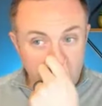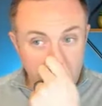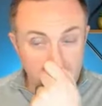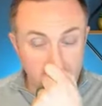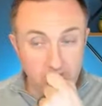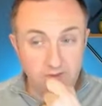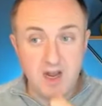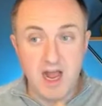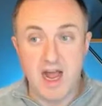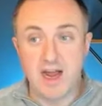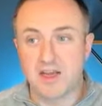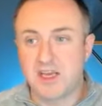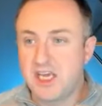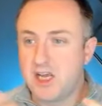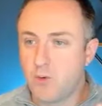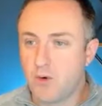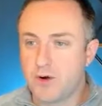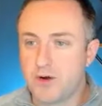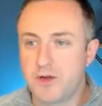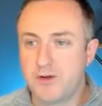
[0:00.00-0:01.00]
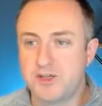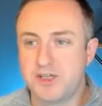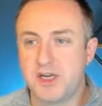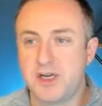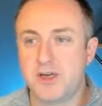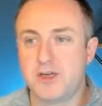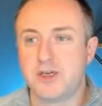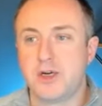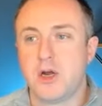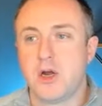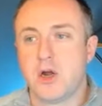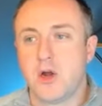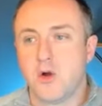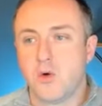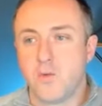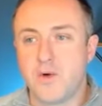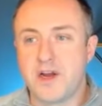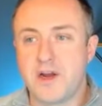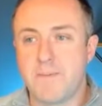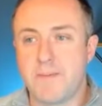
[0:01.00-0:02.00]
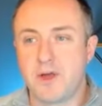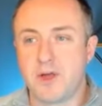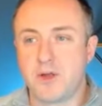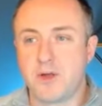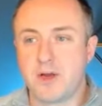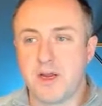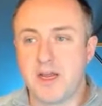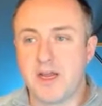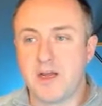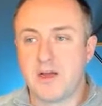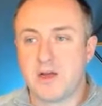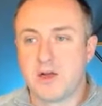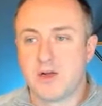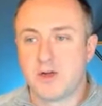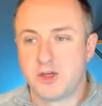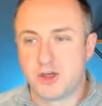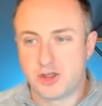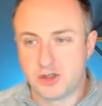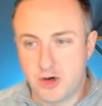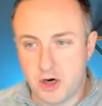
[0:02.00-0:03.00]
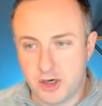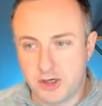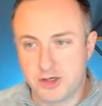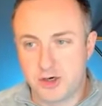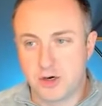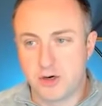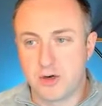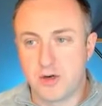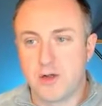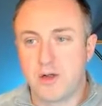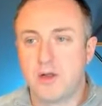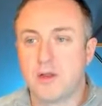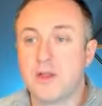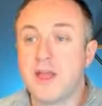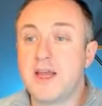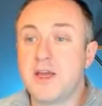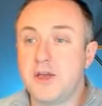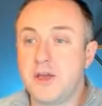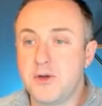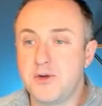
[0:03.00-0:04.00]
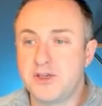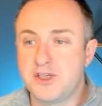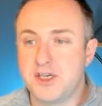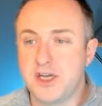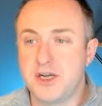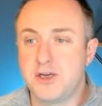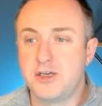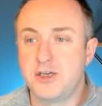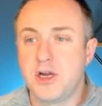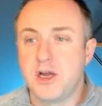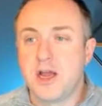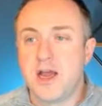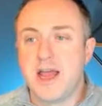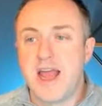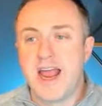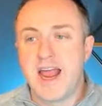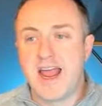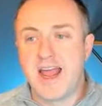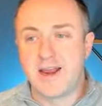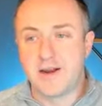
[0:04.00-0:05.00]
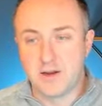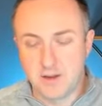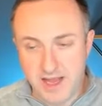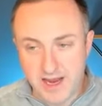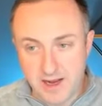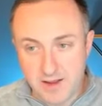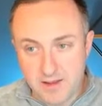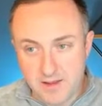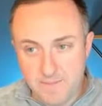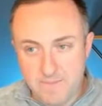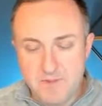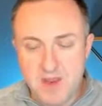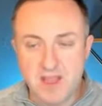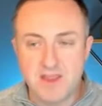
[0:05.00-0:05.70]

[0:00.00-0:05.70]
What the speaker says: You've got keyword usage, readability, structure, link usage, and length.